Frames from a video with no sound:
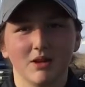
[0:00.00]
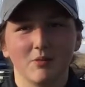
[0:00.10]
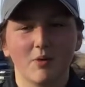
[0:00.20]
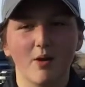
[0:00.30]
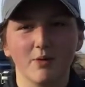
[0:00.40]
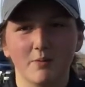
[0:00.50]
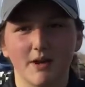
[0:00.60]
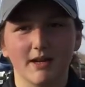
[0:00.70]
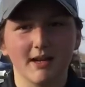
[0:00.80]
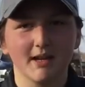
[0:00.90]
Probably
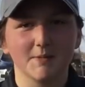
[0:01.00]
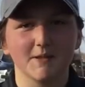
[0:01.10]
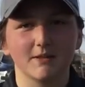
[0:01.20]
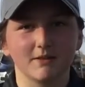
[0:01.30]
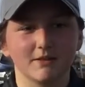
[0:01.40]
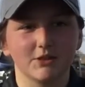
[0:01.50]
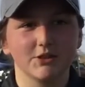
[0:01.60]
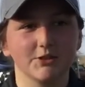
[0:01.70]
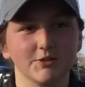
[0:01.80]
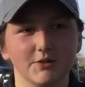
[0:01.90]
putting. I've been
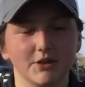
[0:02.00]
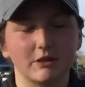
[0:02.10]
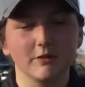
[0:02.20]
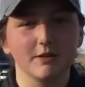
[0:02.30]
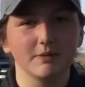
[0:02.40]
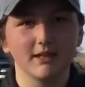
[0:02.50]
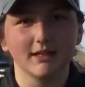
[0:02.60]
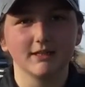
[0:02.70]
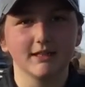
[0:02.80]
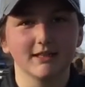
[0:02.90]
2 and 3
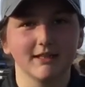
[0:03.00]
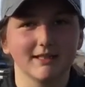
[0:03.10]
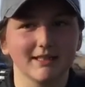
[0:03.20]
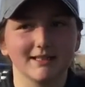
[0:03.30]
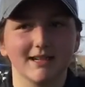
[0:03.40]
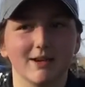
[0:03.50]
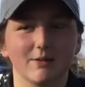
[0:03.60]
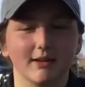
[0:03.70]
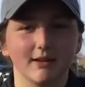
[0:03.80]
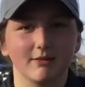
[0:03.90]
putting lately, and that's not
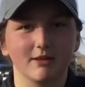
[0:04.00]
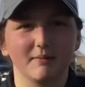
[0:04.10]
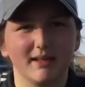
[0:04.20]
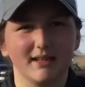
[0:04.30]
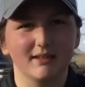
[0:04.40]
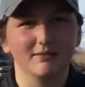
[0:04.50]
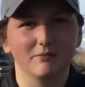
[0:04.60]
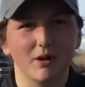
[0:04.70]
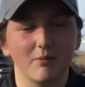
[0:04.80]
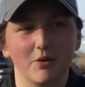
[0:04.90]
where I want to be.
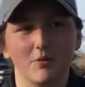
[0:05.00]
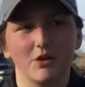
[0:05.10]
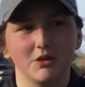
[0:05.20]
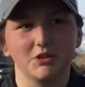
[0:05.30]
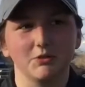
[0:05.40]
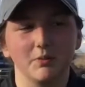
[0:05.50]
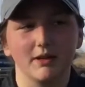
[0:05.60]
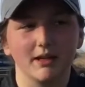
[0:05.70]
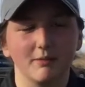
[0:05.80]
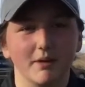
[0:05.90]
Probably 1 and 2
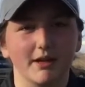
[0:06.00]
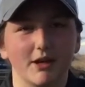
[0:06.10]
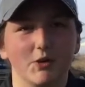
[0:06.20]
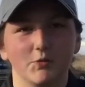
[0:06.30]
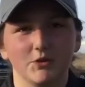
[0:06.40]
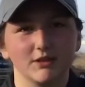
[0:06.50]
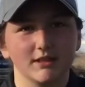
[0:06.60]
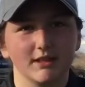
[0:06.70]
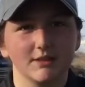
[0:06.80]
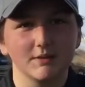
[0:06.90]
putting by conference
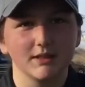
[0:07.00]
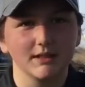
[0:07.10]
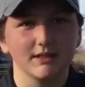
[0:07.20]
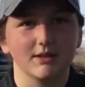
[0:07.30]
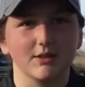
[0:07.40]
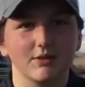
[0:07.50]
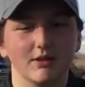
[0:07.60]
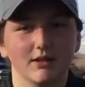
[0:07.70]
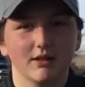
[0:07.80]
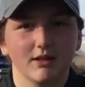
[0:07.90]
next week. So
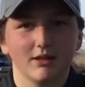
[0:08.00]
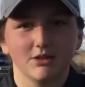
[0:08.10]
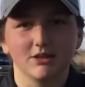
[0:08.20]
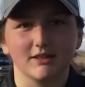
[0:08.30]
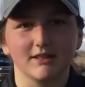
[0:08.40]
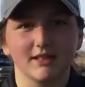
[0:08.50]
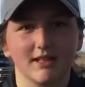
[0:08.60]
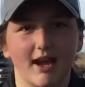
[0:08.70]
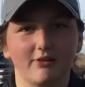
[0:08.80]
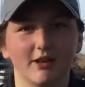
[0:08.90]
just in
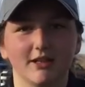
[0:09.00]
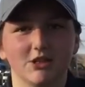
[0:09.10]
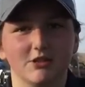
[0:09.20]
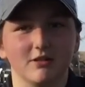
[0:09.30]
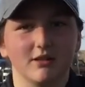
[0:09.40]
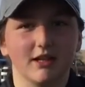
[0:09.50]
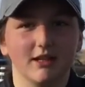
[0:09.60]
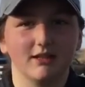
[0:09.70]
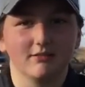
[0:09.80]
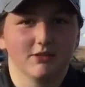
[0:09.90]
that range and
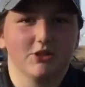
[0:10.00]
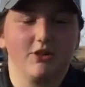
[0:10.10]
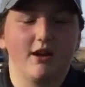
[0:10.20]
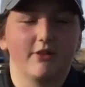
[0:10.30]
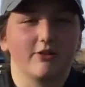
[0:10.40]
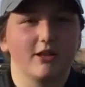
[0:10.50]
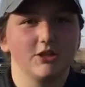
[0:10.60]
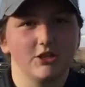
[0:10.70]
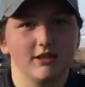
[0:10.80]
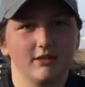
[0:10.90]
hit the driving
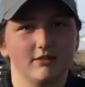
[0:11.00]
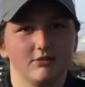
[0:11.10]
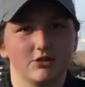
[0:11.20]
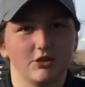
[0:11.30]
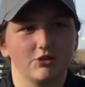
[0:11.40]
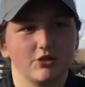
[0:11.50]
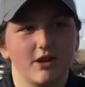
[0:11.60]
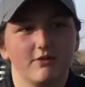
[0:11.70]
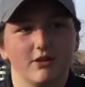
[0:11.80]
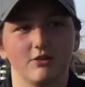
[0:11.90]
range and start
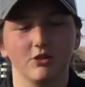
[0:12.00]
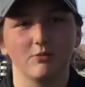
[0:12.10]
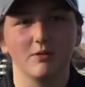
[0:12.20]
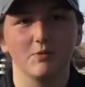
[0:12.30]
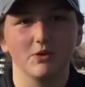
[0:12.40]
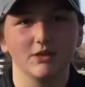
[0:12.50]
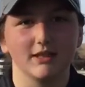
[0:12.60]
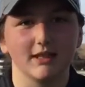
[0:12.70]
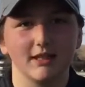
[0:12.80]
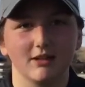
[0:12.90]
driving a little bit more
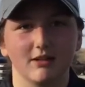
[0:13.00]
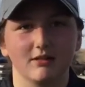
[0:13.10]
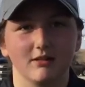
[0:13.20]
to get there.